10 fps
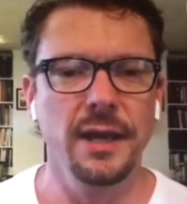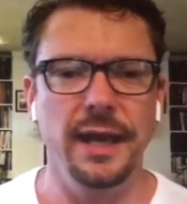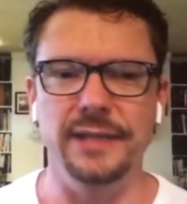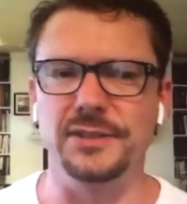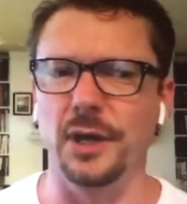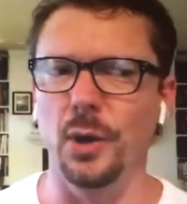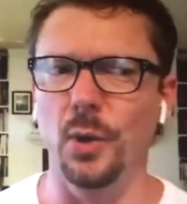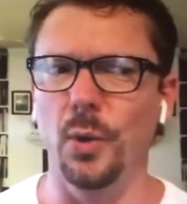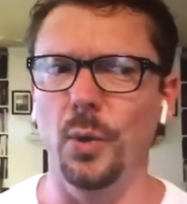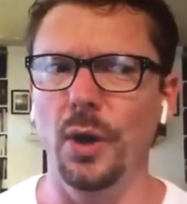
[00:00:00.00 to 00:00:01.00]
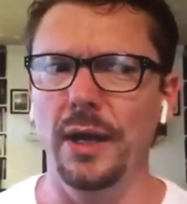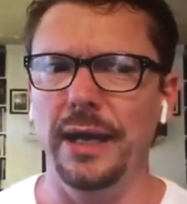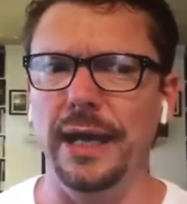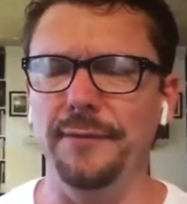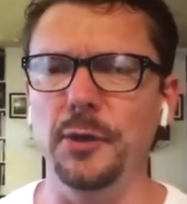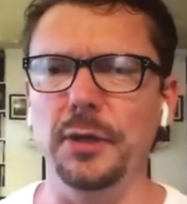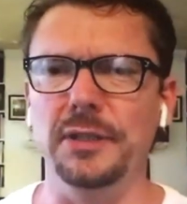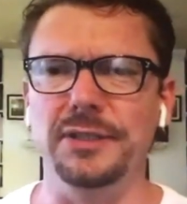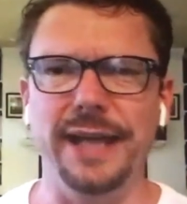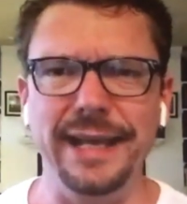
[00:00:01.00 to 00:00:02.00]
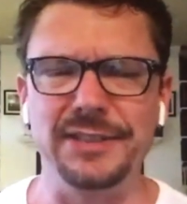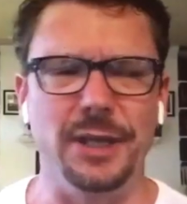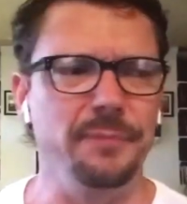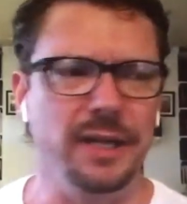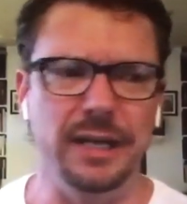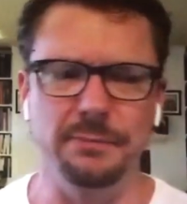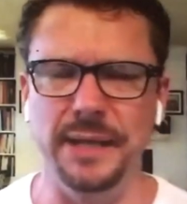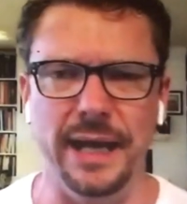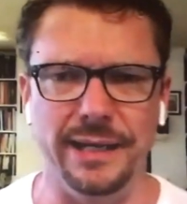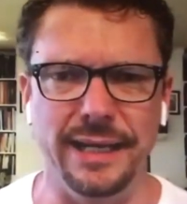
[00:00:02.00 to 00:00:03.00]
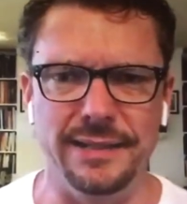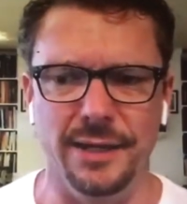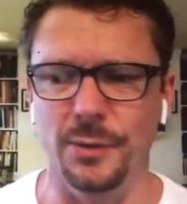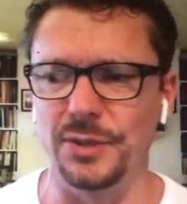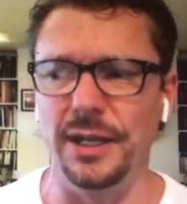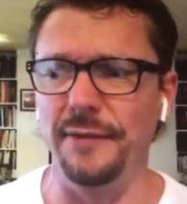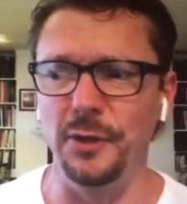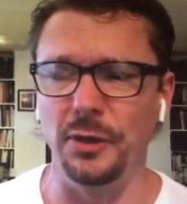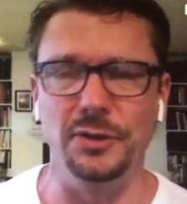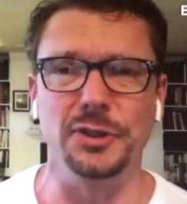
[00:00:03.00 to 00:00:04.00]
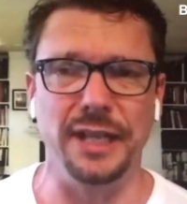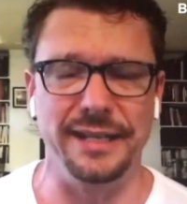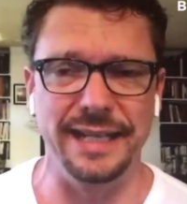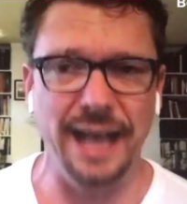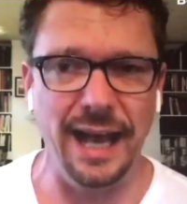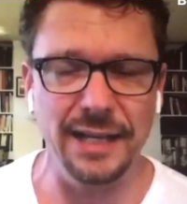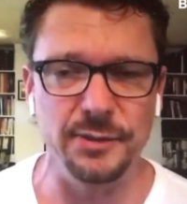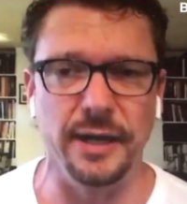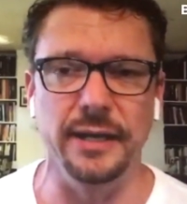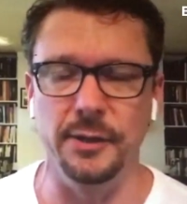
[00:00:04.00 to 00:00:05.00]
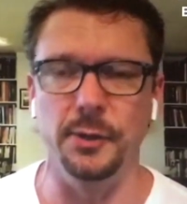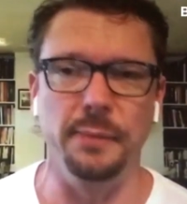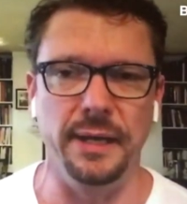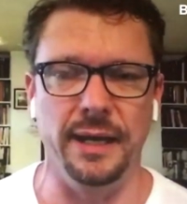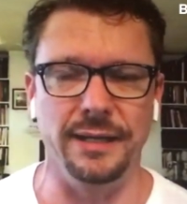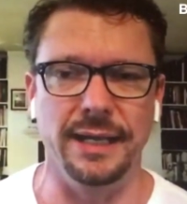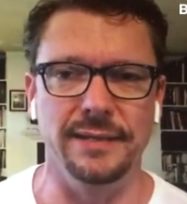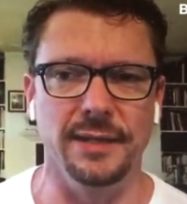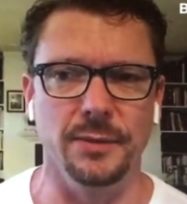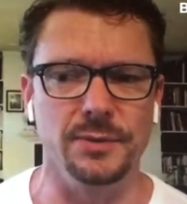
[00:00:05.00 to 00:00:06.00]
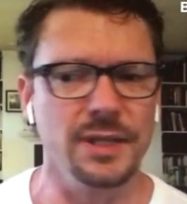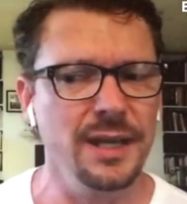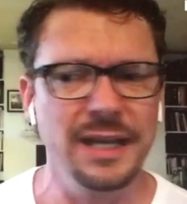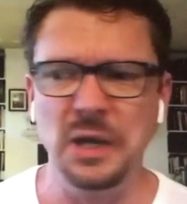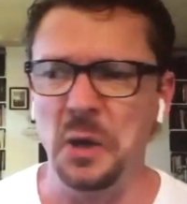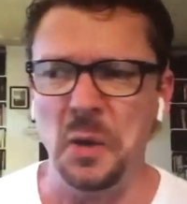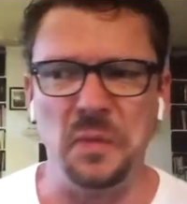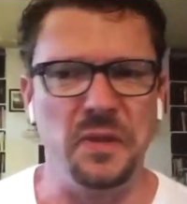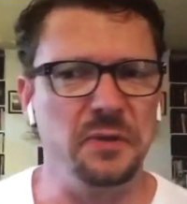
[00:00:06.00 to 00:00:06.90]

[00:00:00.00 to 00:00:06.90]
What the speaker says: And so if you can take something in PI ketones, and if you can just get dehydrated in your PI ketones, then